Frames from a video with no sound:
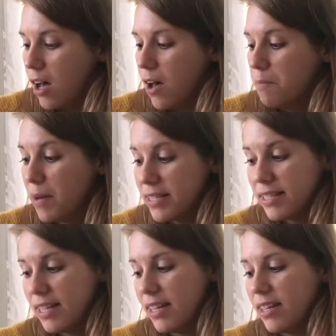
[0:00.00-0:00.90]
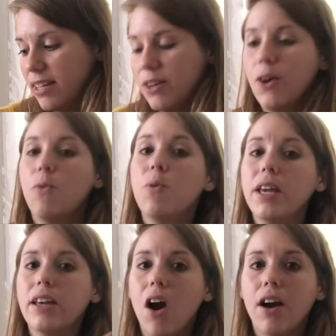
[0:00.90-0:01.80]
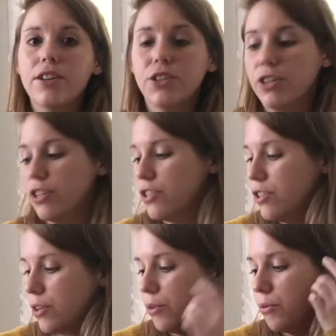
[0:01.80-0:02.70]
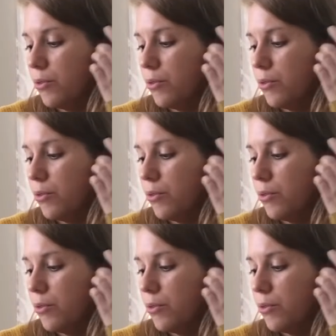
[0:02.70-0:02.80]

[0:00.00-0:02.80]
But see, we are as good as you.